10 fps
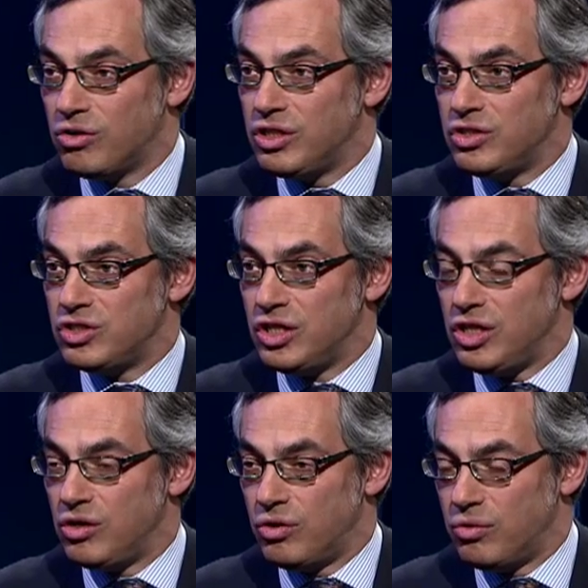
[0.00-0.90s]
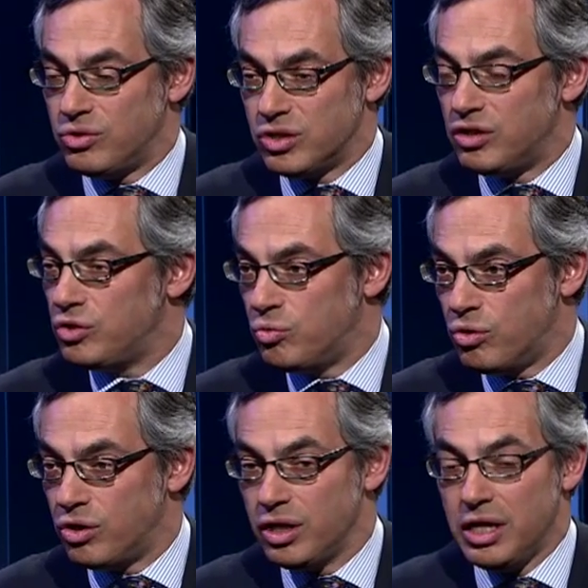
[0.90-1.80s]
T C or it was
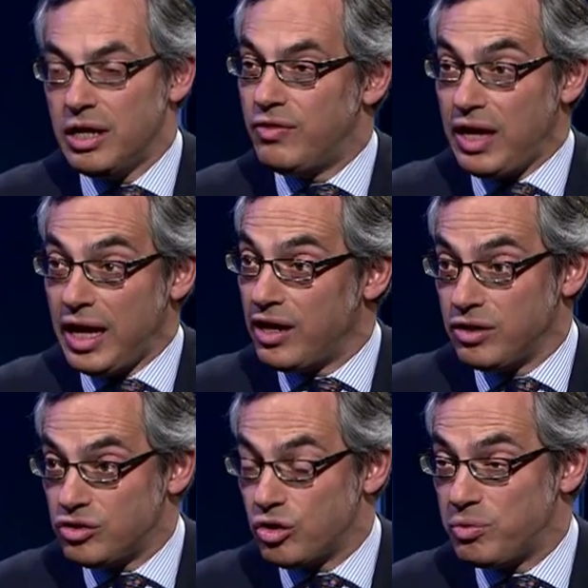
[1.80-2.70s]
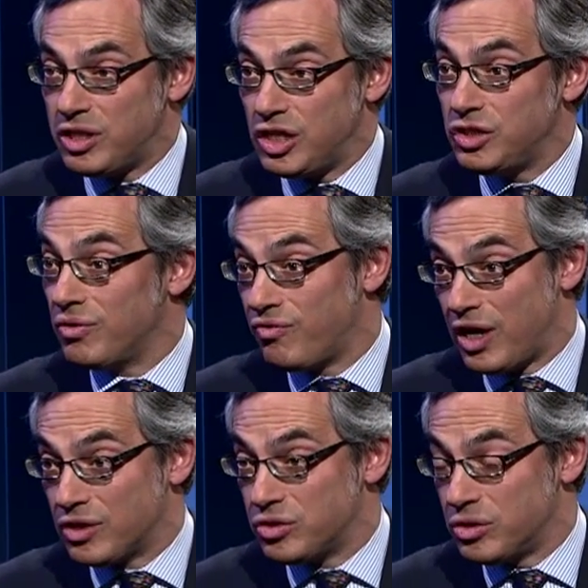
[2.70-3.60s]
untoward. They had an interpretation of the
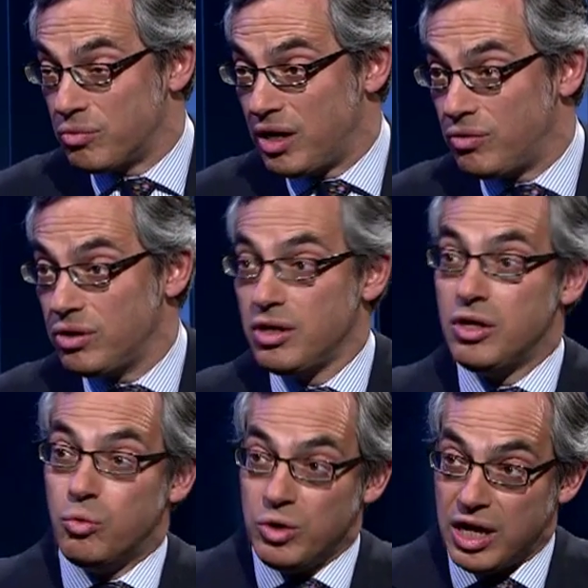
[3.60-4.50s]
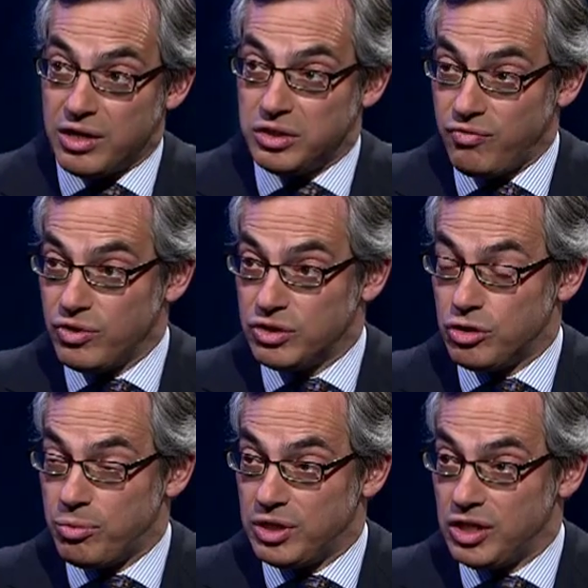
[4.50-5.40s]
facts on the ground. We had a different
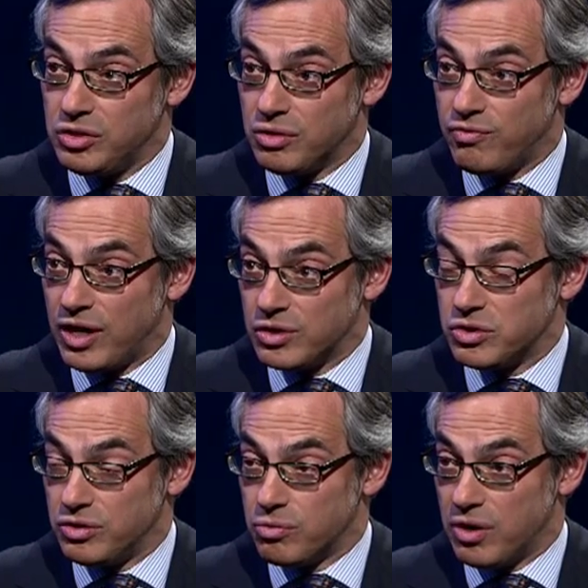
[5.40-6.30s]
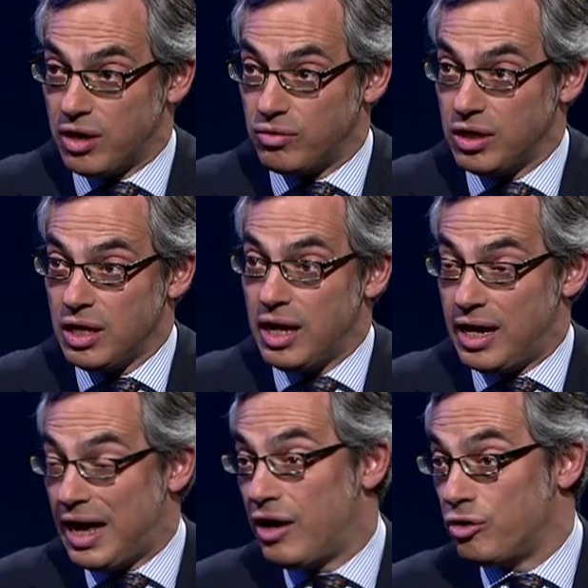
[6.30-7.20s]
interpretation of the facts on the ground
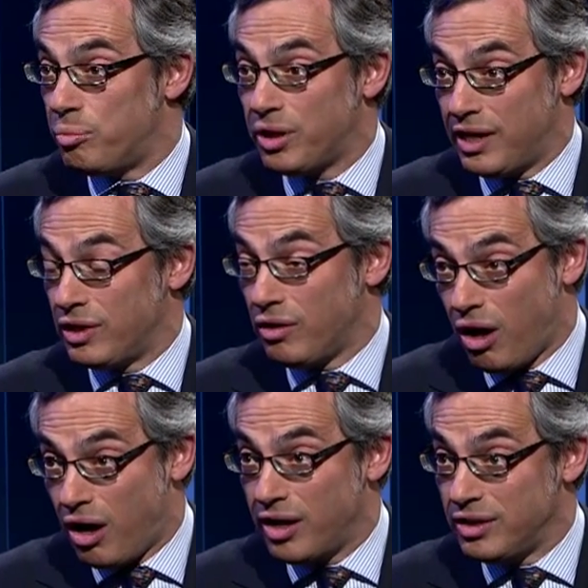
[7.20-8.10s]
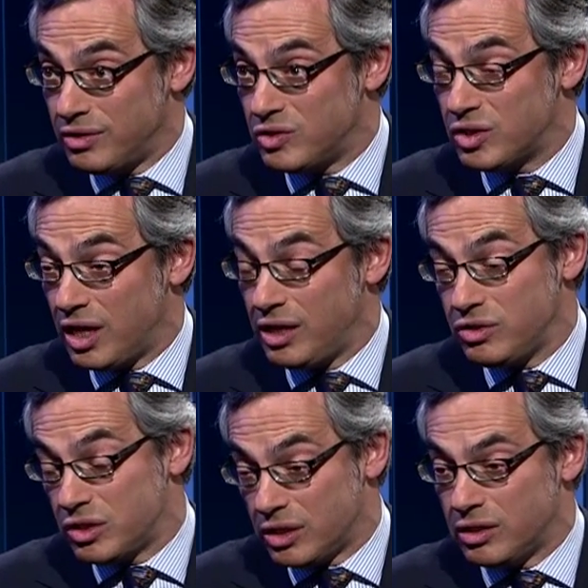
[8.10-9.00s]
and how to apply the law in this
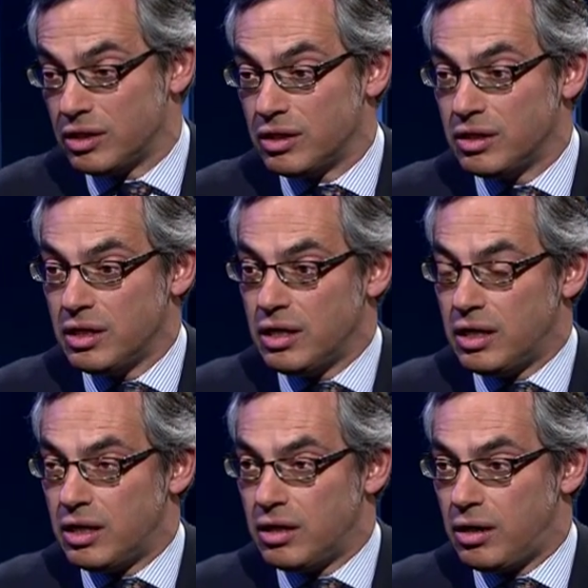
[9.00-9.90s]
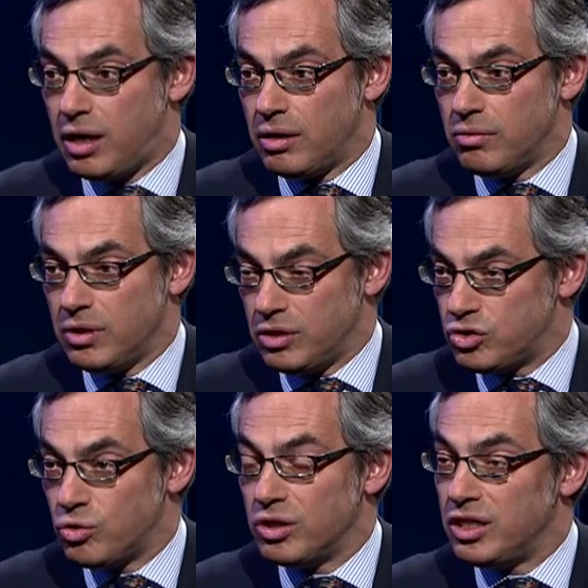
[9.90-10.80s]
case. And uh, uh,
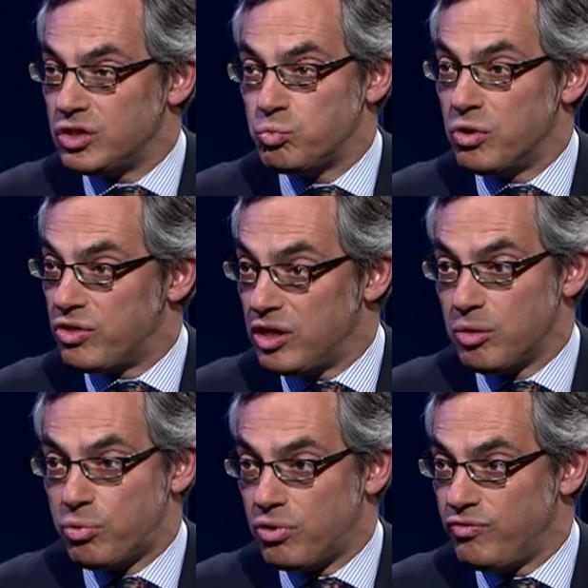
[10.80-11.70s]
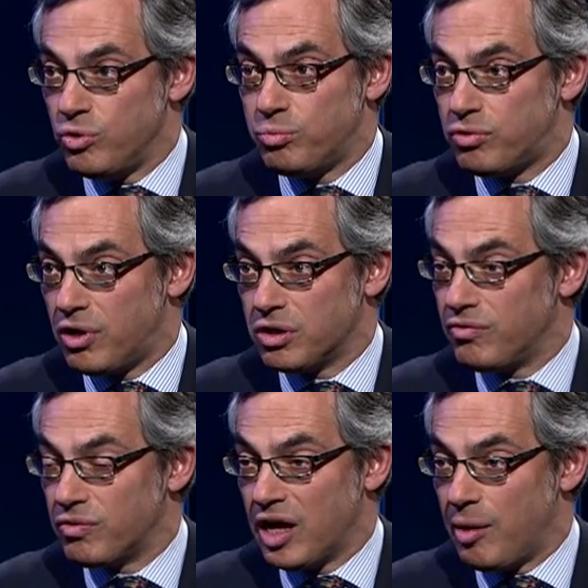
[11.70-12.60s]
certainly it's within the purview and prerogative
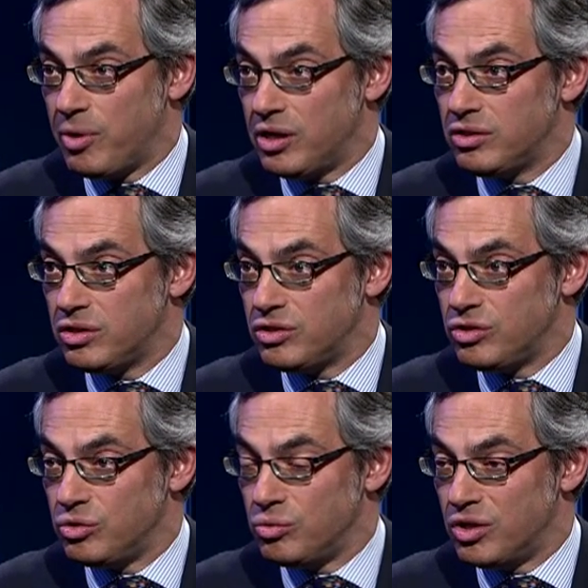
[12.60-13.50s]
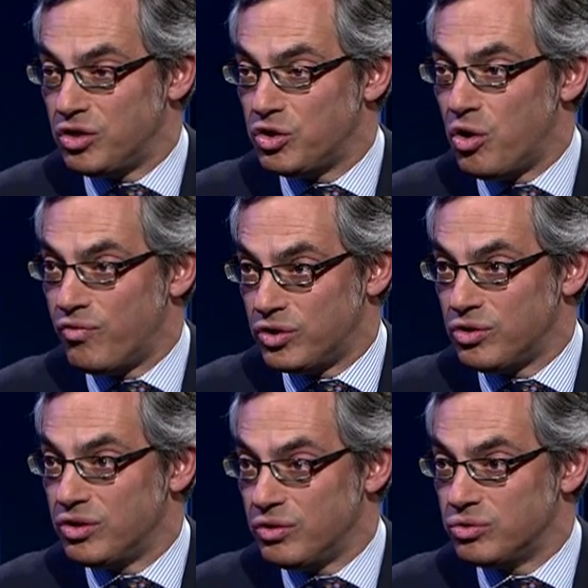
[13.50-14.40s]
of Cabinet to, uh, to
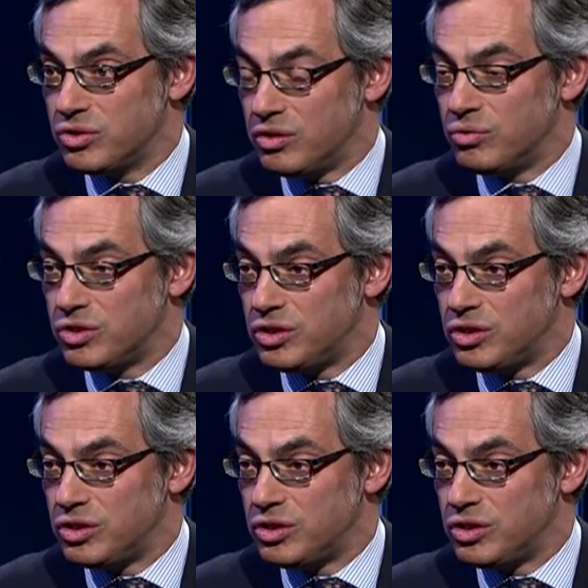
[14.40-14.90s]
overturn in those, in those